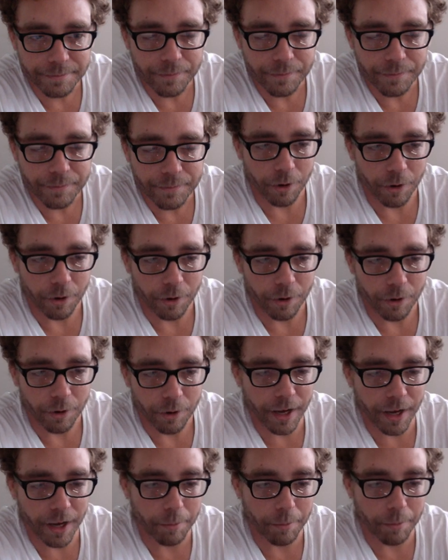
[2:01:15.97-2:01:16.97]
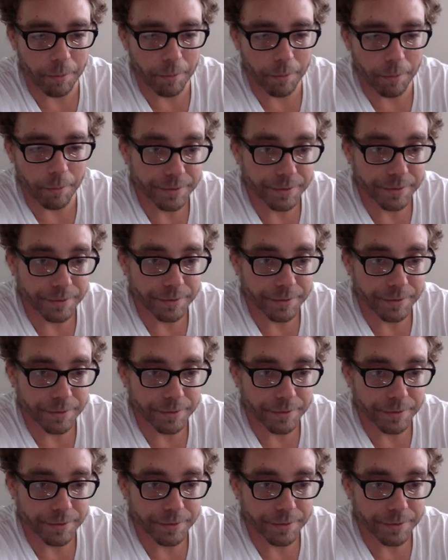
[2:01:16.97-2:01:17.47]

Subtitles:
Uh-oh, somebody got on base.